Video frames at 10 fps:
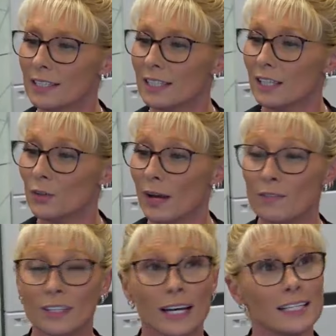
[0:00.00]
kind of thing.
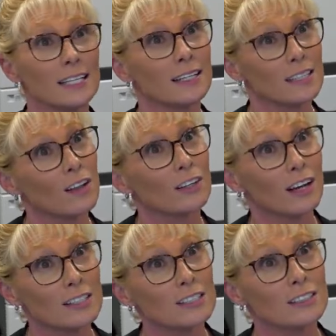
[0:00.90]
So you need to
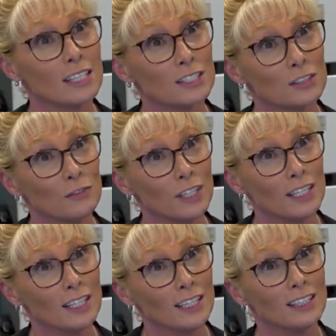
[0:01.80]
make sure that you're
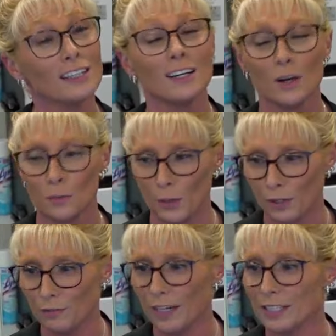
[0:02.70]
supported, that they're also
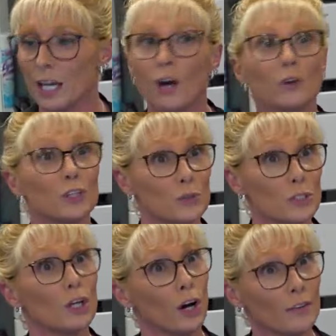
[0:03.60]
looking at
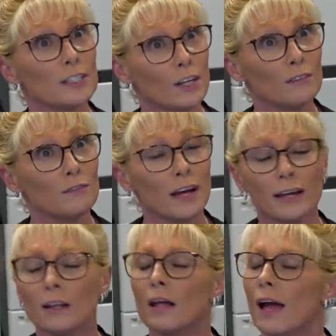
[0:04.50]
ways to keep the weight